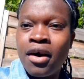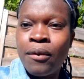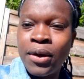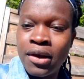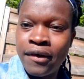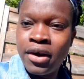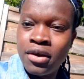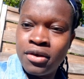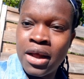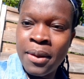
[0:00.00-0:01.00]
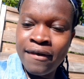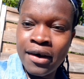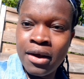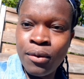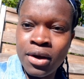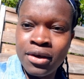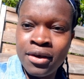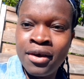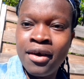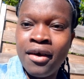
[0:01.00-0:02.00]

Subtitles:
or whatever it is that my father wanted.